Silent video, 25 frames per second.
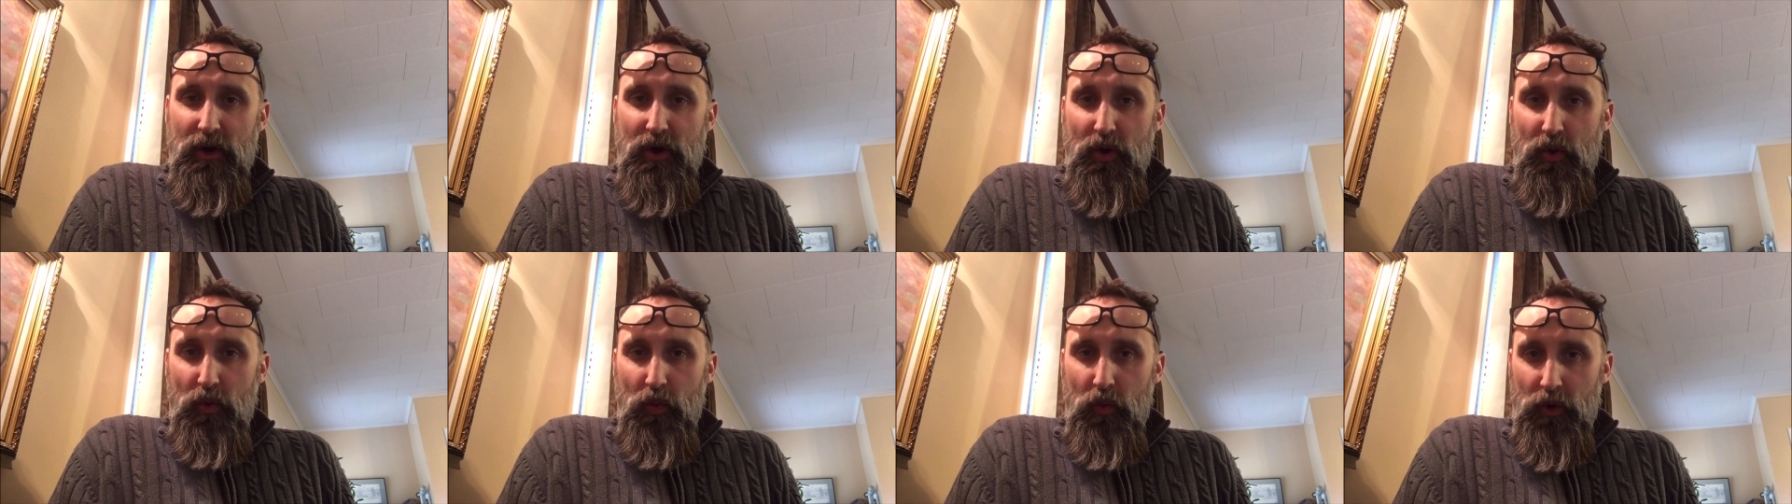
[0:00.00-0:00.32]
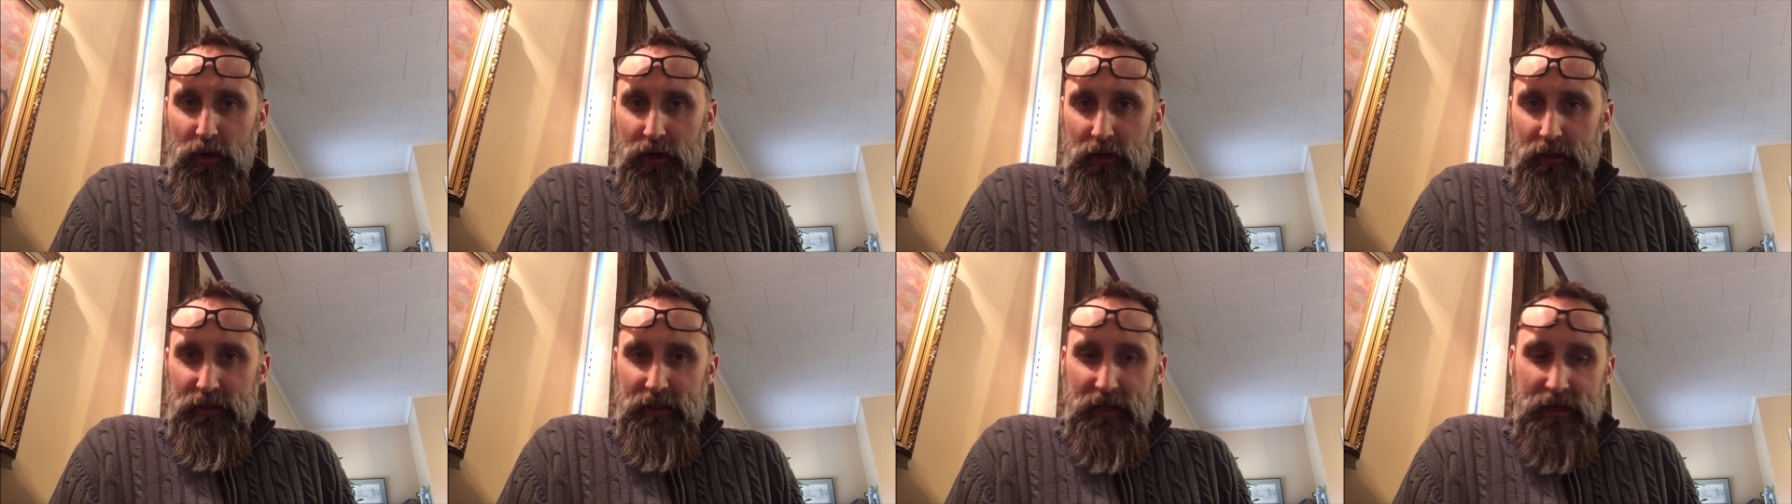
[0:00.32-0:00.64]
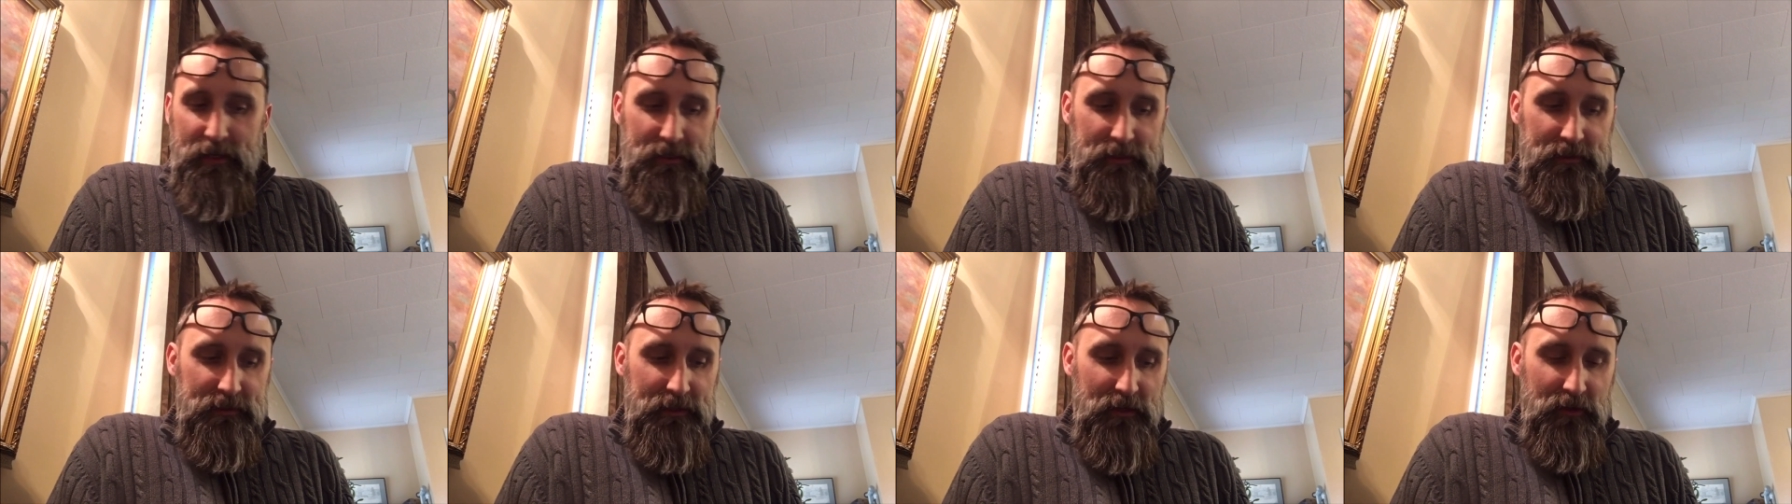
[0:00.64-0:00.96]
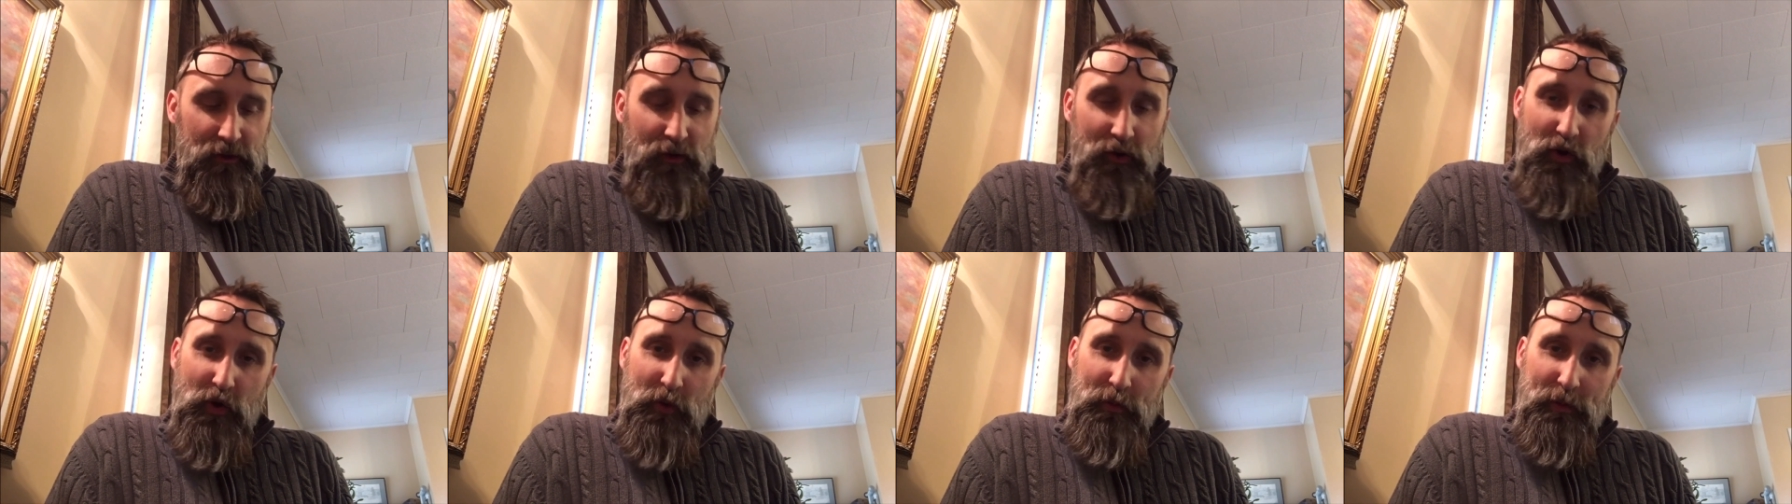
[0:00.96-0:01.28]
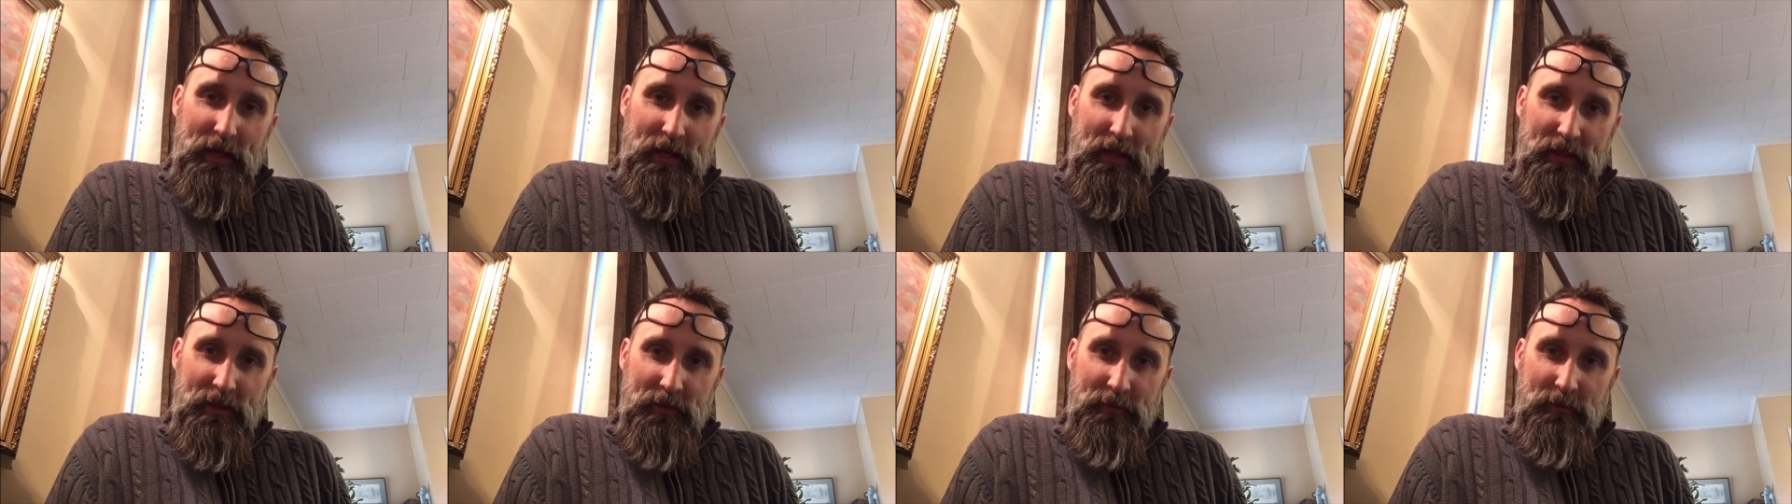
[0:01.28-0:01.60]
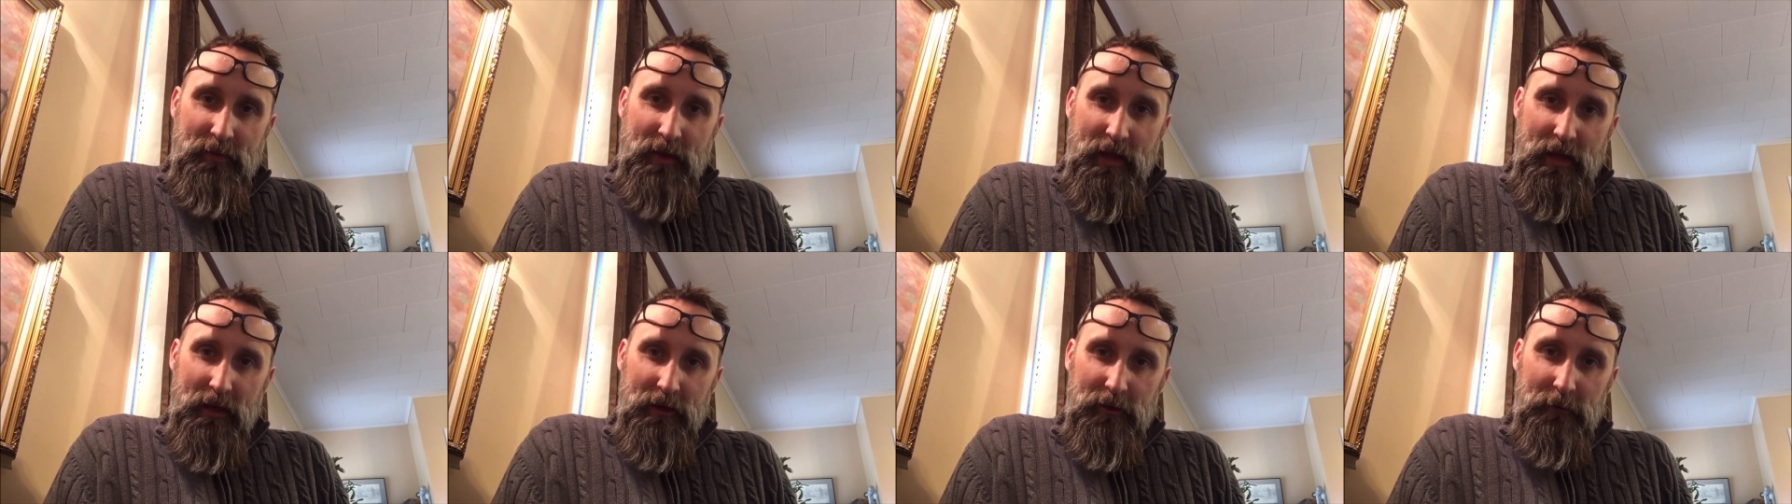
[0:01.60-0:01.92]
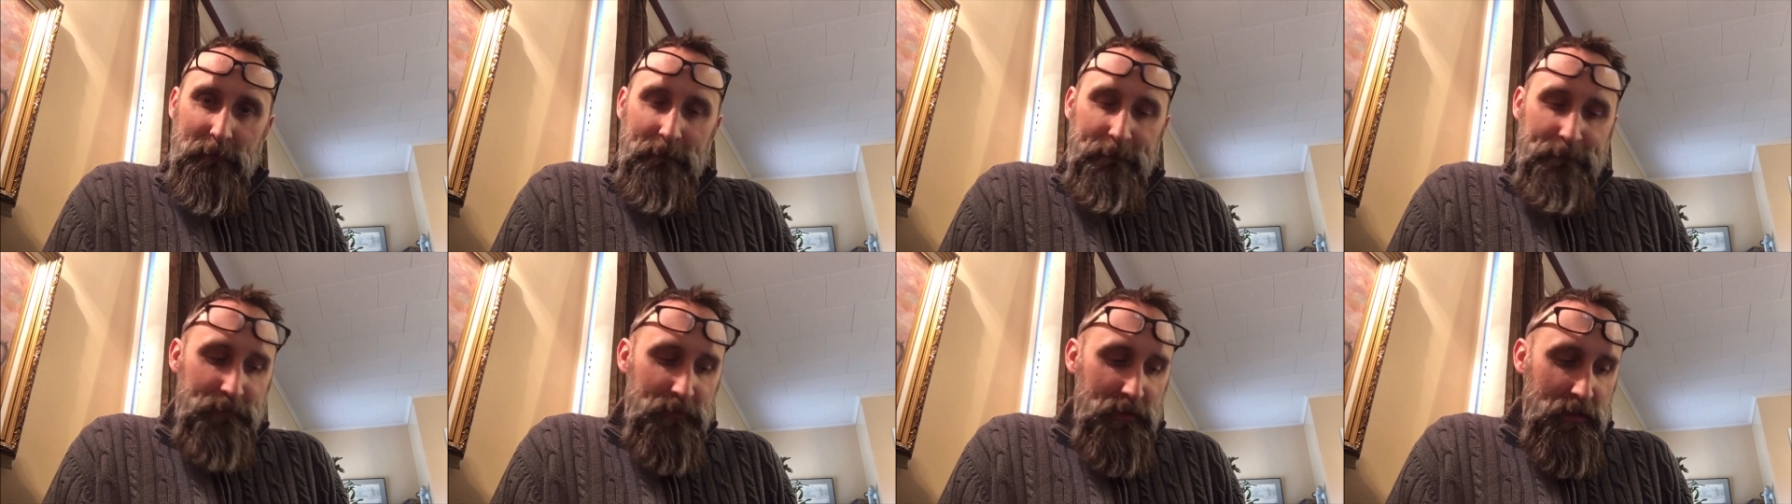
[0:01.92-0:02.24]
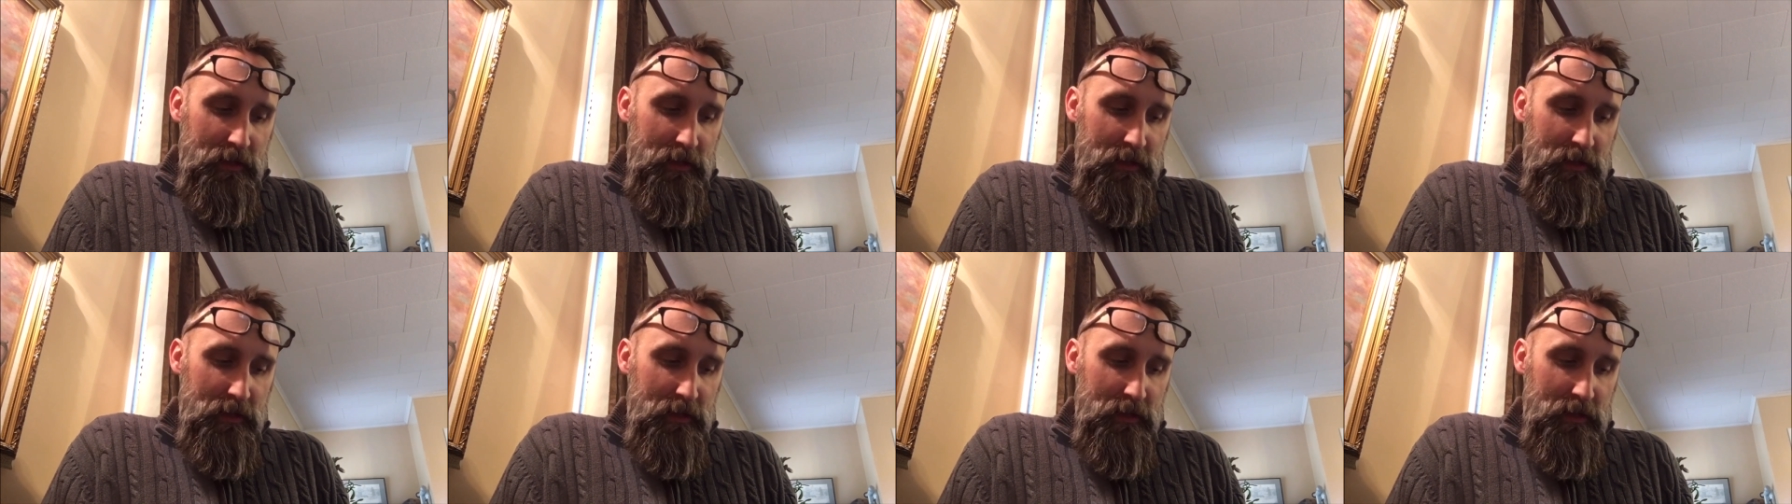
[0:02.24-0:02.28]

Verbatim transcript: work that is sent home in the mail